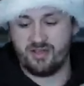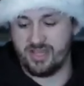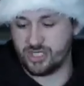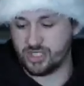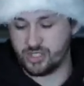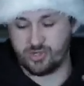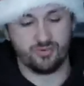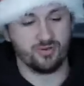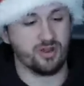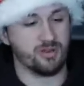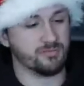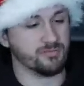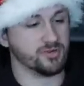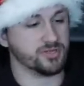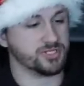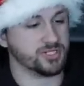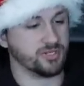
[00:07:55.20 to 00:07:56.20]
issue
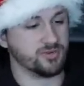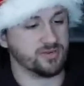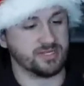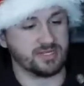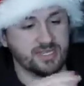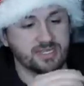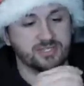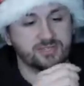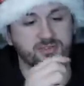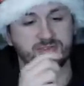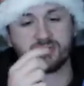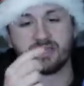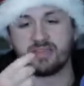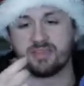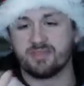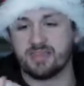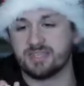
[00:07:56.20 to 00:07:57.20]
number two. It does look
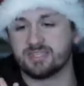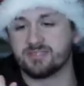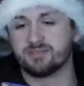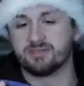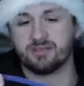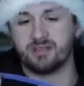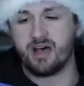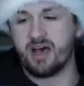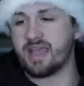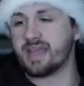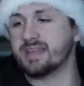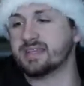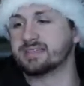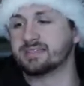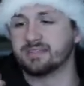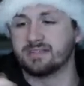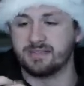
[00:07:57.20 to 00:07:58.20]
like this line
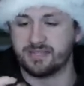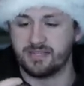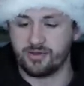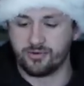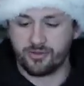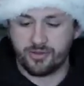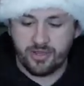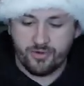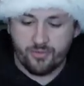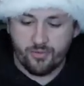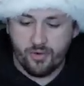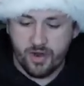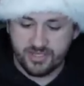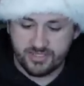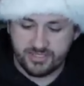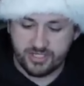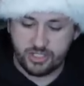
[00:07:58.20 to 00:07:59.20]
is literally
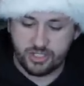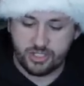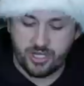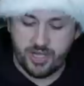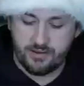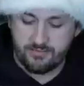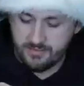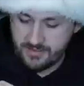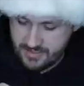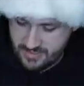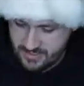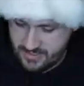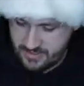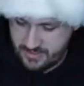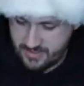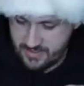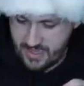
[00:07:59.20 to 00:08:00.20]
rusted shut.
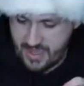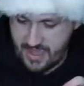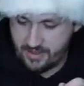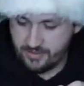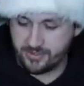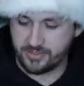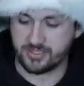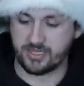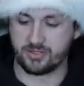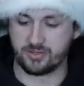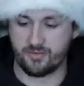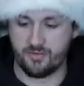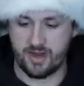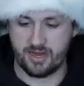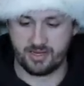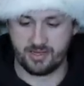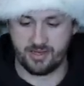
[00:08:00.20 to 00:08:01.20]
And it looks like the
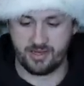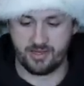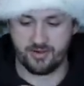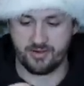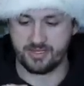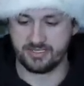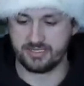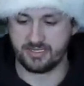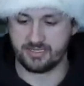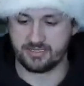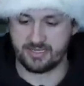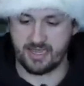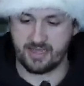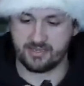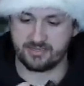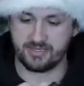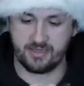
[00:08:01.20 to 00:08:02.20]
regulator is the
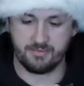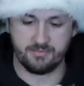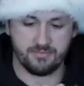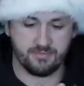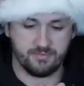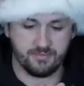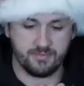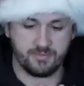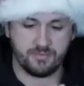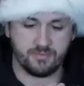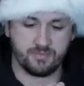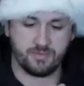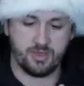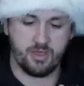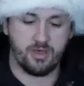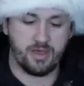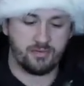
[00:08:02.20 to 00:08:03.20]
exact same.
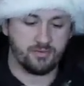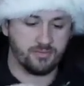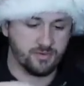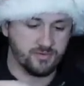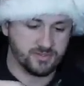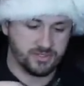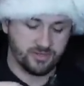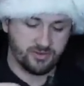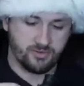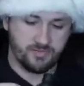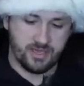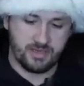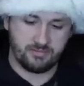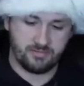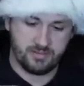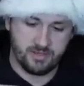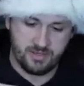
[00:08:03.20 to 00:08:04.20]
No, that one moves a little
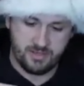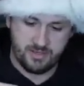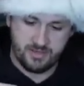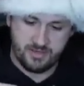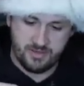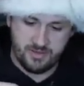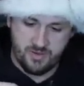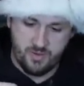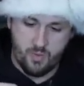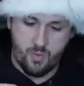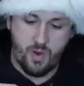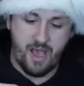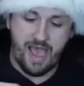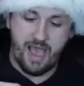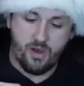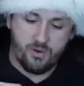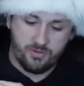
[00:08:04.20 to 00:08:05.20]
bit.
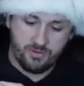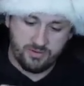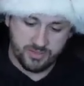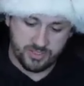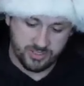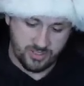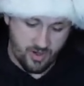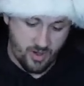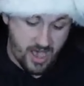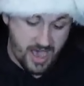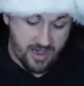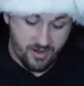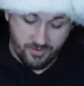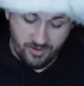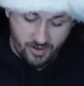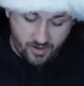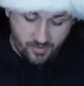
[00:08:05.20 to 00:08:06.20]
Wow. So I
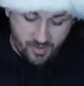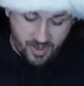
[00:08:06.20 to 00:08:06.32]
don't know